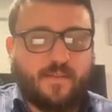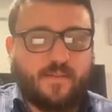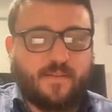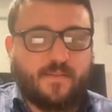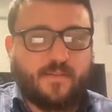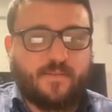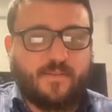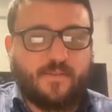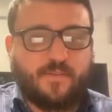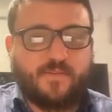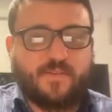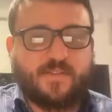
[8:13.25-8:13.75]

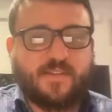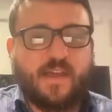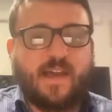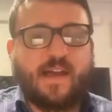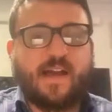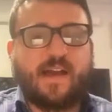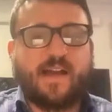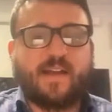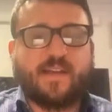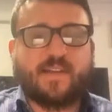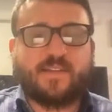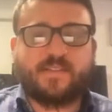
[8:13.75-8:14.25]
lose the
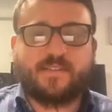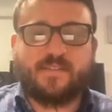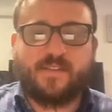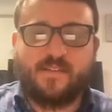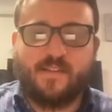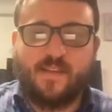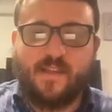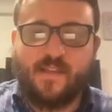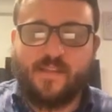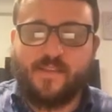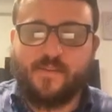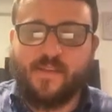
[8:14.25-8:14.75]
highs
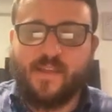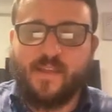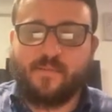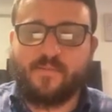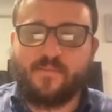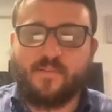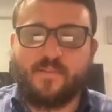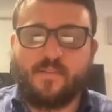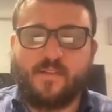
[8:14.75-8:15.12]
and you keep the